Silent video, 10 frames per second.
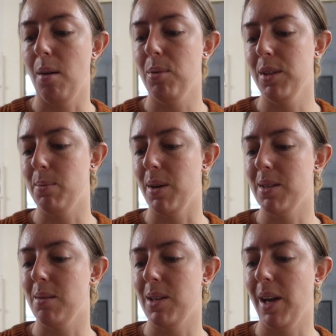put this post
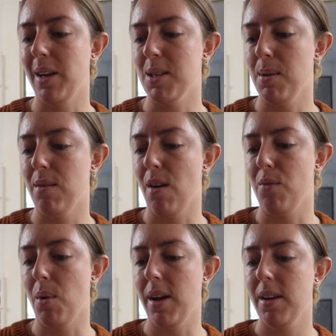up saying, it's been a
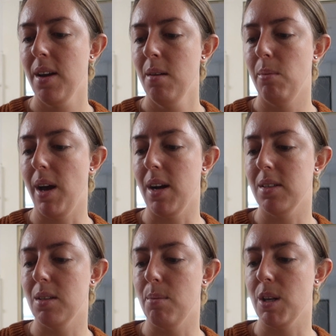rough week, my
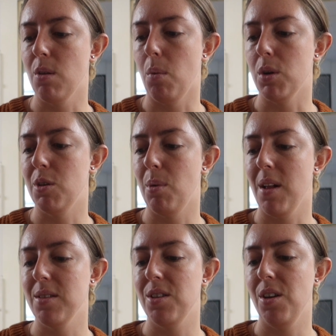house is a mess, my washing pile
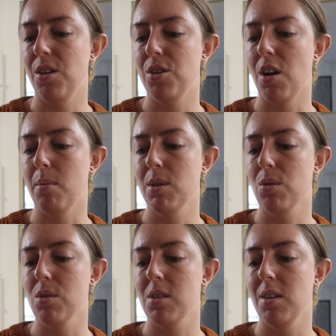is huge, and I'm
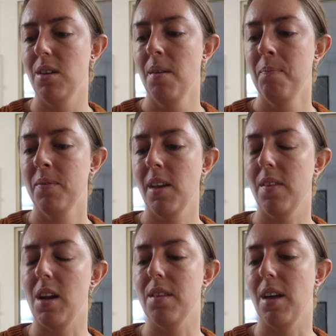exhausted.
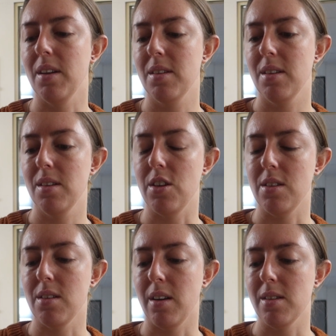And then I thanked
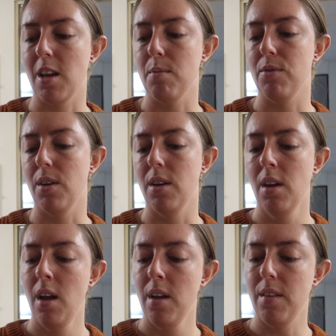Jessie's Auntie Sam for
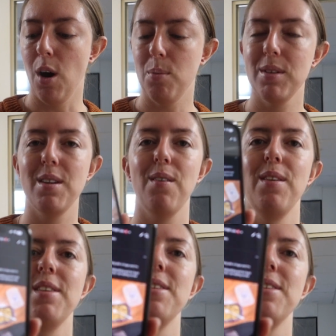the help and stuff, and